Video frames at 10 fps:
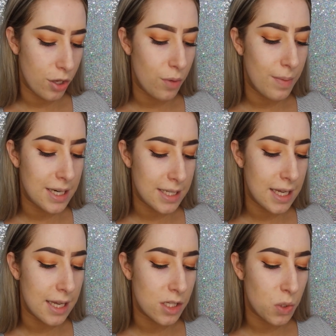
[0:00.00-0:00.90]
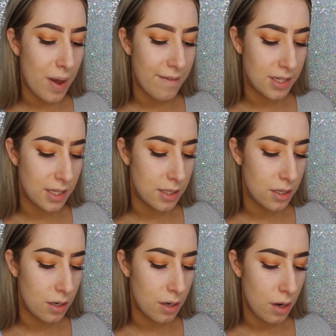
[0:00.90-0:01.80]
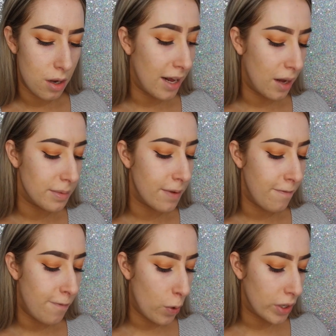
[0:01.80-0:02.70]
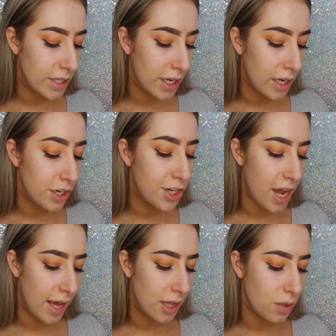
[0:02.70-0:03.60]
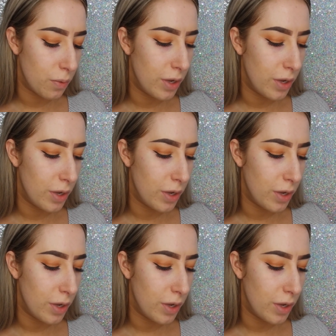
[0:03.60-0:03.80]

humidity and sweat resistant, and it comes in 40 shades,